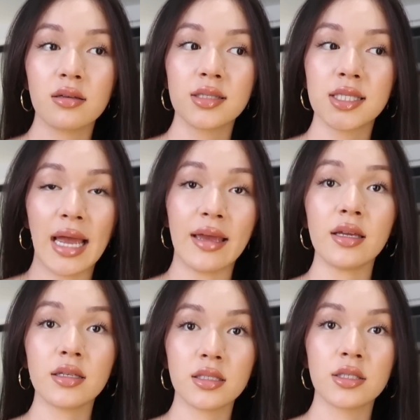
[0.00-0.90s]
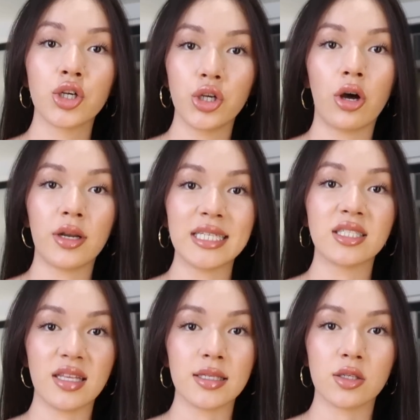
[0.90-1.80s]
state who got
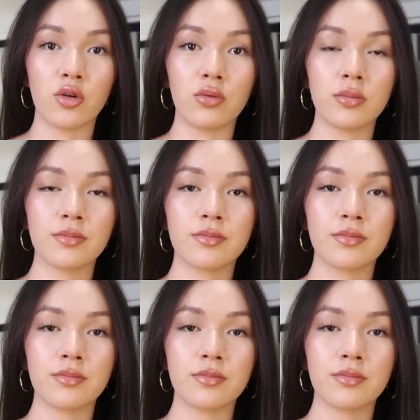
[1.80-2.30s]
into this school.